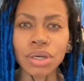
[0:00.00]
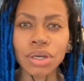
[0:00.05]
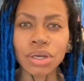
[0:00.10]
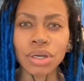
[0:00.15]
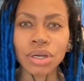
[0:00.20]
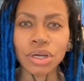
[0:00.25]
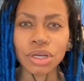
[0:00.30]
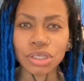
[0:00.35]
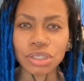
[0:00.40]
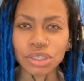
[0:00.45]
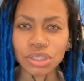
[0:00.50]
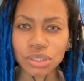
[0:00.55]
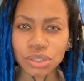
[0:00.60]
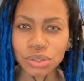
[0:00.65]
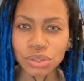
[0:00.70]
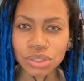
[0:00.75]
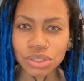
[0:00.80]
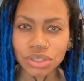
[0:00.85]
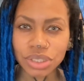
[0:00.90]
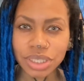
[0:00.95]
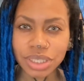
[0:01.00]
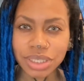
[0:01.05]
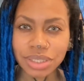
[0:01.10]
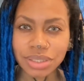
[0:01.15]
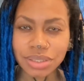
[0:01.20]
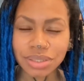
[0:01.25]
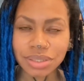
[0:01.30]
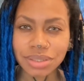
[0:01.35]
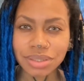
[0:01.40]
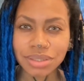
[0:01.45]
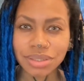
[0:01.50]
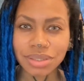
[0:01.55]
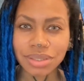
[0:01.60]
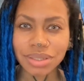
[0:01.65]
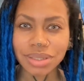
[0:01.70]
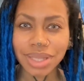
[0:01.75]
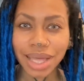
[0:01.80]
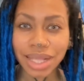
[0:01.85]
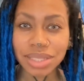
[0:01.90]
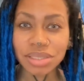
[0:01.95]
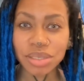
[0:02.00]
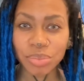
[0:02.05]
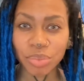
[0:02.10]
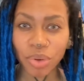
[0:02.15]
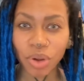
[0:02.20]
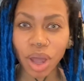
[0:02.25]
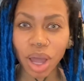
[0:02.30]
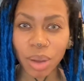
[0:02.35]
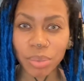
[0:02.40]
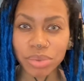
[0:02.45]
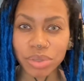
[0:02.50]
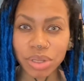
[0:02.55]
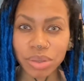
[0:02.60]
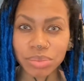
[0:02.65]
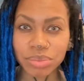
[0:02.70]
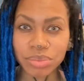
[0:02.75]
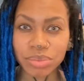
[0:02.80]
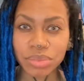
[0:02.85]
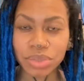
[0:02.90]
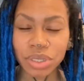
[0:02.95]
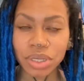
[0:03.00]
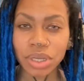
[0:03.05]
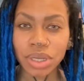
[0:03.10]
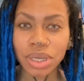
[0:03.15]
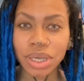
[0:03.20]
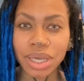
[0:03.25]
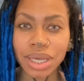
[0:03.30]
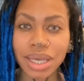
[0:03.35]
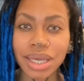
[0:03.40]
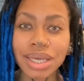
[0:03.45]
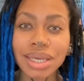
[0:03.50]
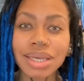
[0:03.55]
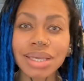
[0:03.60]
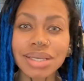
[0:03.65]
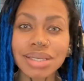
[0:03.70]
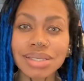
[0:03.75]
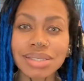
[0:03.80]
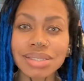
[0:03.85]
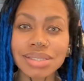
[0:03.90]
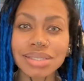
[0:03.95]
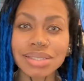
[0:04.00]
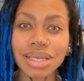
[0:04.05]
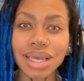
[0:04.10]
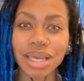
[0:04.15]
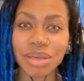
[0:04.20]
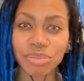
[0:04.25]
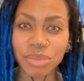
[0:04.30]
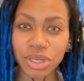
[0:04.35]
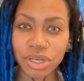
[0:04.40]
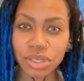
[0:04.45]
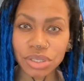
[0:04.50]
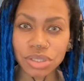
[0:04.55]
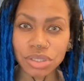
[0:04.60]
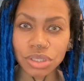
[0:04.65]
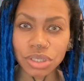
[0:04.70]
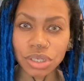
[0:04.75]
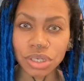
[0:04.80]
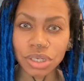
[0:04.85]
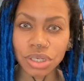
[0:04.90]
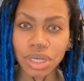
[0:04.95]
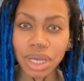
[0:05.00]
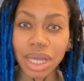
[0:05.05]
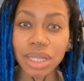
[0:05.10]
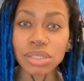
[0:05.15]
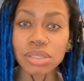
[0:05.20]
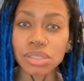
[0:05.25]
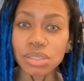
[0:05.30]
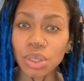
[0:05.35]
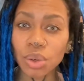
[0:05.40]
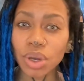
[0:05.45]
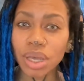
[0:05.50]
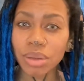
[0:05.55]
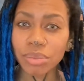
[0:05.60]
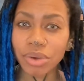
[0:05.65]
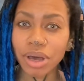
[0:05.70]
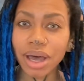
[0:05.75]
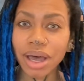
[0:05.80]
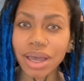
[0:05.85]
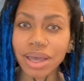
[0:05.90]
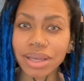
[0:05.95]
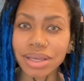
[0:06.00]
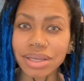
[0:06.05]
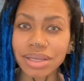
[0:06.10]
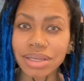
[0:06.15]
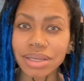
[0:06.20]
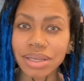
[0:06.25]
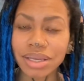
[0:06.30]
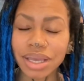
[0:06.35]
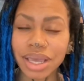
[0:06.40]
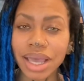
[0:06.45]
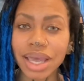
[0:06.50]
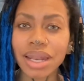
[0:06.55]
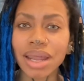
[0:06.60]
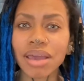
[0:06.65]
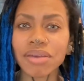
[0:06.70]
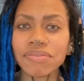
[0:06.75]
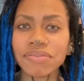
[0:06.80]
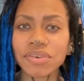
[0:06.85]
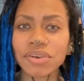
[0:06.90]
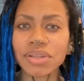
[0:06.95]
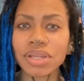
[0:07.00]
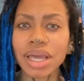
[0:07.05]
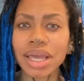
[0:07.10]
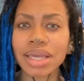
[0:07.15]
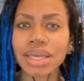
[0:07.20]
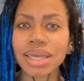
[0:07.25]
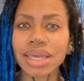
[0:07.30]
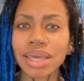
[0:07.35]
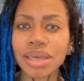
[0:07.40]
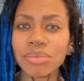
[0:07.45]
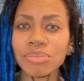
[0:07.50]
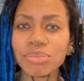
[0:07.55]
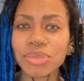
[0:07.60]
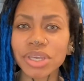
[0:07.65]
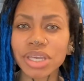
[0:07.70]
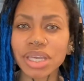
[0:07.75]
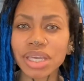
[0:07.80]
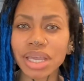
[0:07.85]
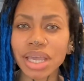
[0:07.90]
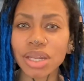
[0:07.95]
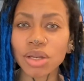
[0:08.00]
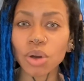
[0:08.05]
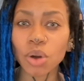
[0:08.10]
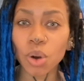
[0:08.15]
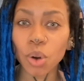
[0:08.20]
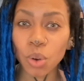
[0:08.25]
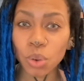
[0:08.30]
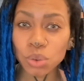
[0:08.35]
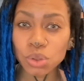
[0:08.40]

her children, that's a problem. he is a minister and so am I. And I feel like him being an old